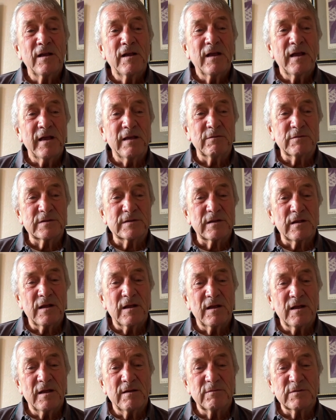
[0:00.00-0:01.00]
it was uh,
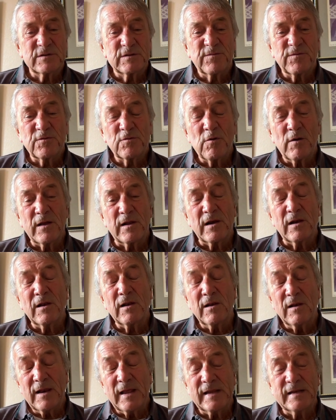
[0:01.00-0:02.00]
I was quite
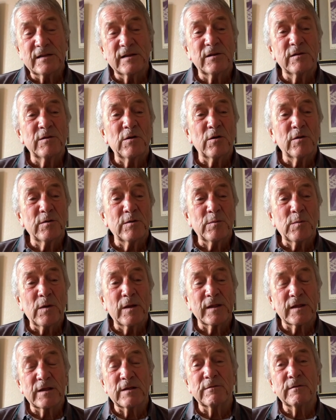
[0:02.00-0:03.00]
late on, on in my
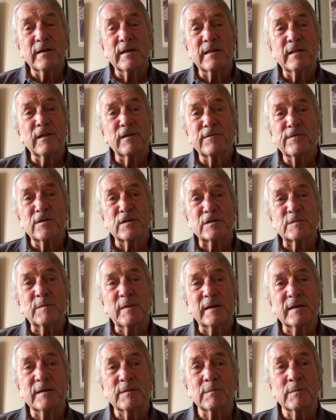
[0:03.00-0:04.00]
career that I first met
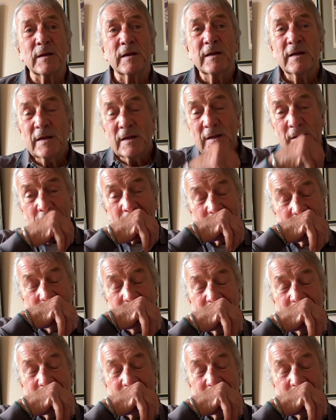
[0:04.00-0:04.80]
him, but